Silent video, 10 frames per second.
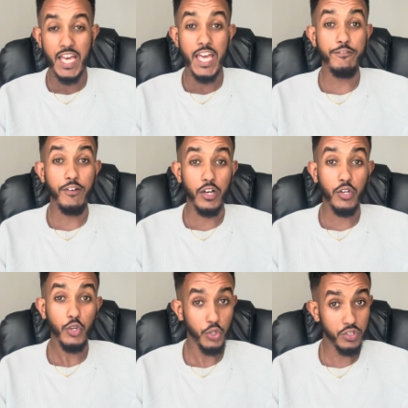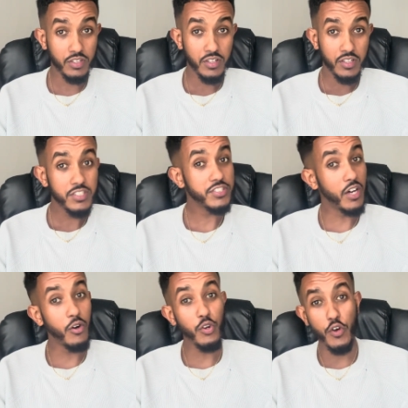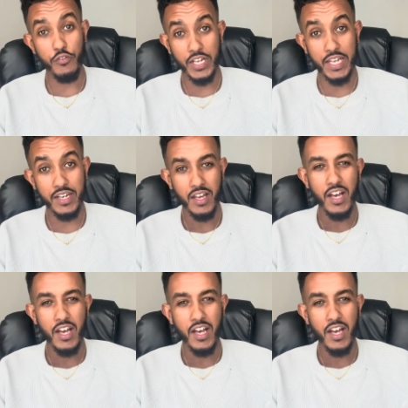if I could start all over again,